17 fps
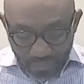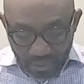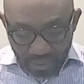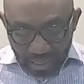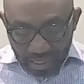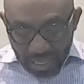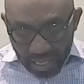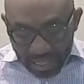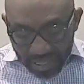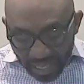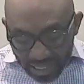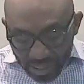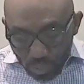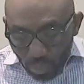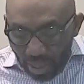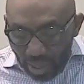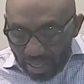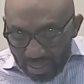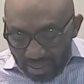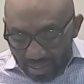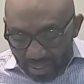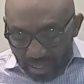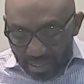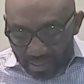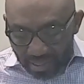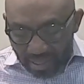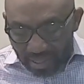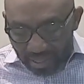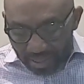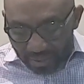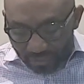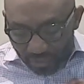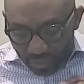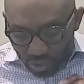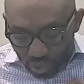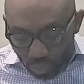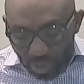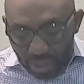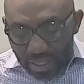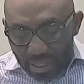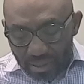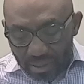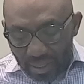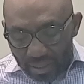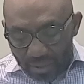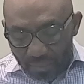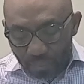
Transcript: And that's why he says here in verse 20, he says,